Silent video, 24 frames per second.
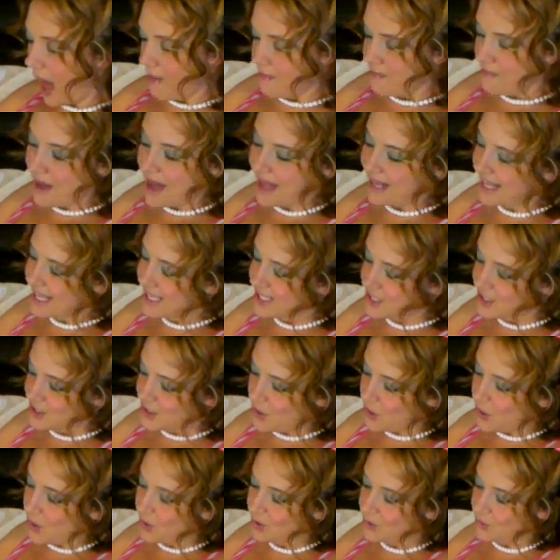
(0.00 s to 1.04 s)
I might catch
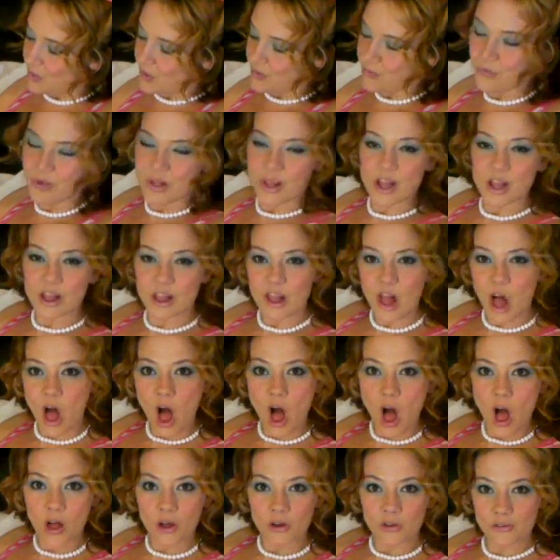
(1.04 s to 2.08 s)
an old one with
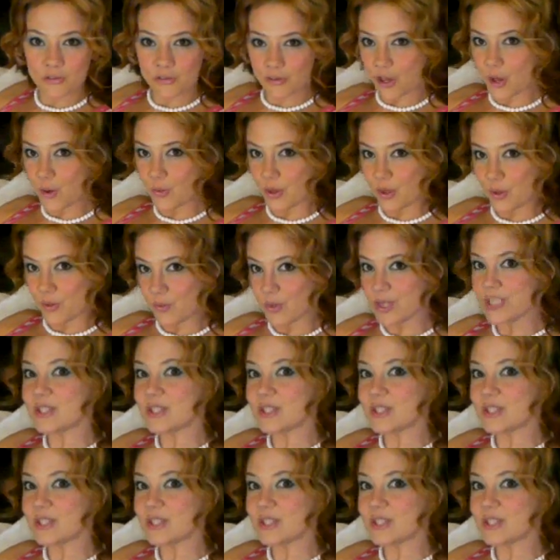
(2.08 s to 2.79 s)
long, flowing